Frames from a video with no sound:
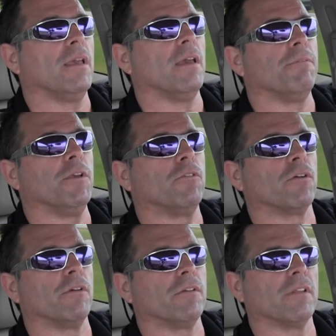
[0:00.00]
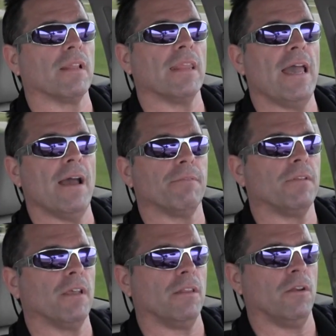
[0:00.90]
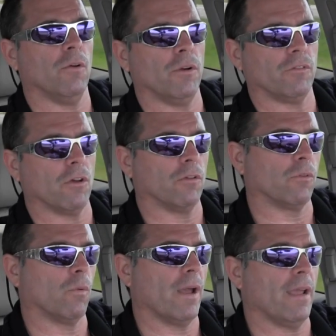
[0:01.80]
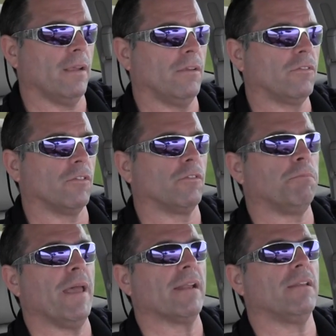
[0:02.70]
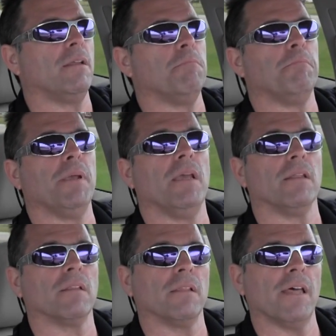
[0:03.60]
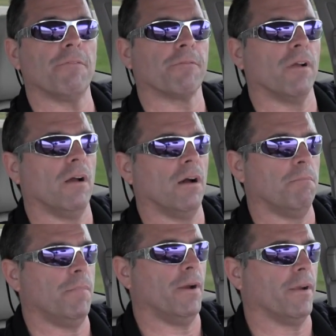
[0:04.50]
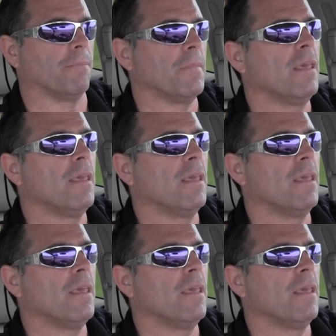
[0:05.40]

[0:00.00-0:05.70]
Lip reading: If you turn to the left and the noise goes away, suspect it being the left front hub bearing.